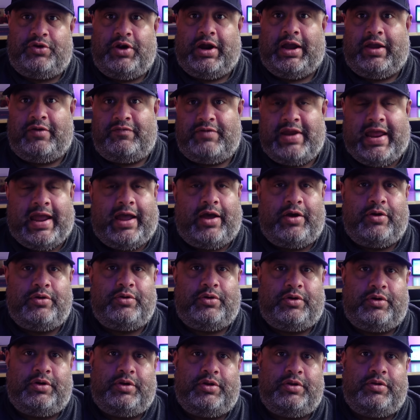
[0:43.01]
drive
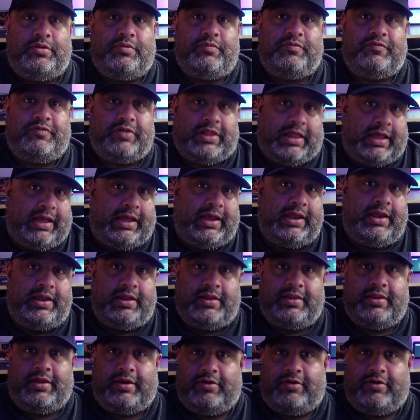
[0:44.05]
down or you fly and